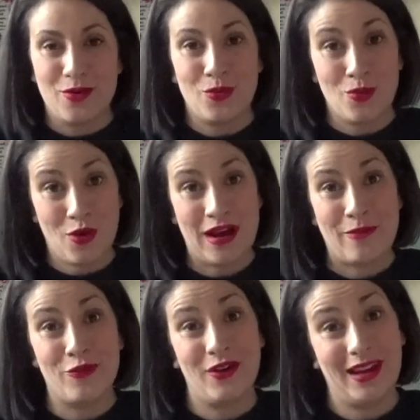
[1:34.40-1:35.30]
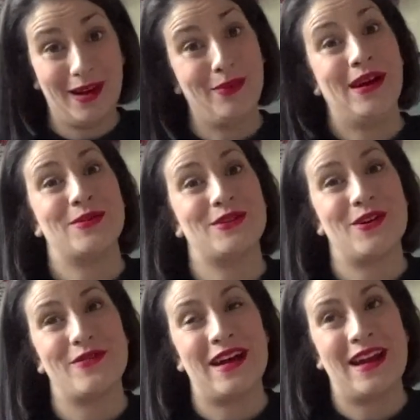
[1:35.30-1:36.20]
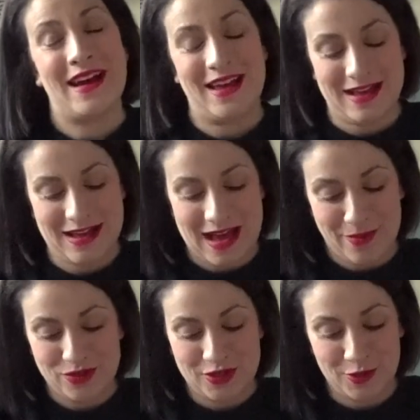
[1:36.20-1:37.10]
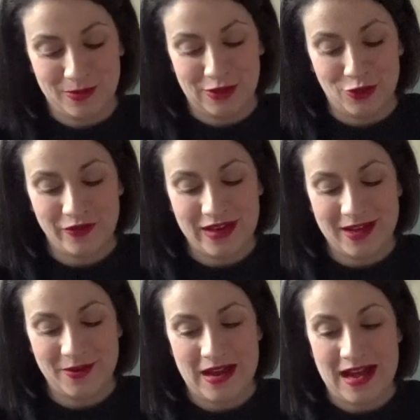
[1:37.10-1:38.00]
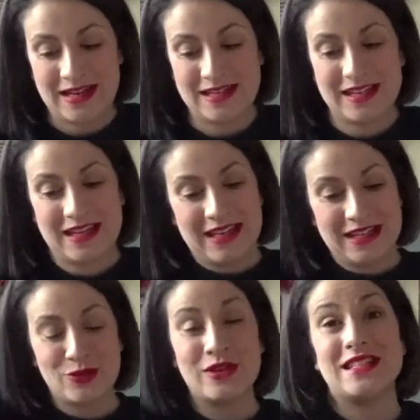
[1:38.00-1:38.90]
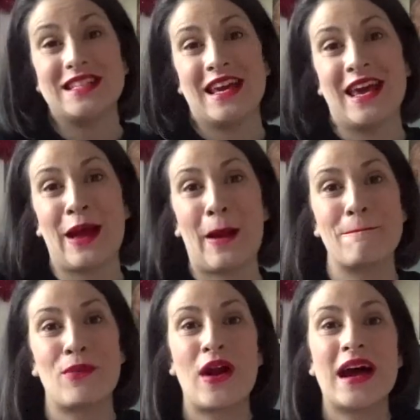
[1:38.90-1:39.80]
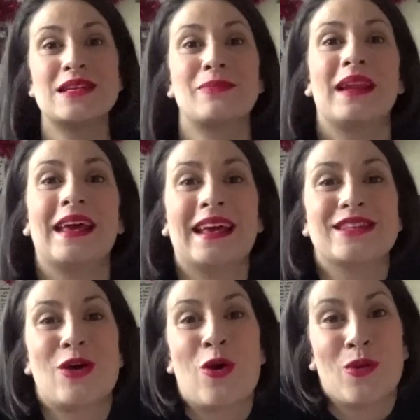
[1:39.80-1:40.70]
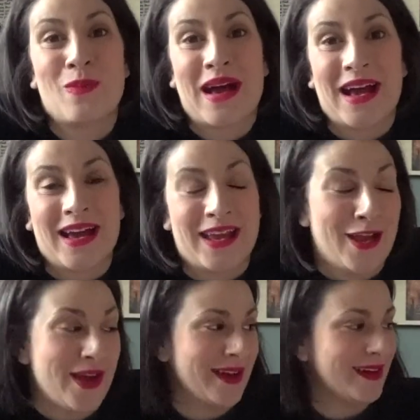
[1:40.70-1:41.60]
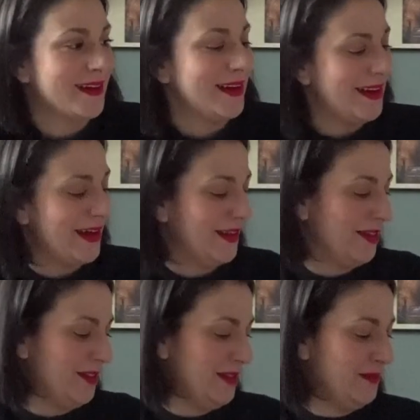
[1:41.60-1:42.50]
One I'm really proud of and I absolutely love it, and it is going to take pride of place on my little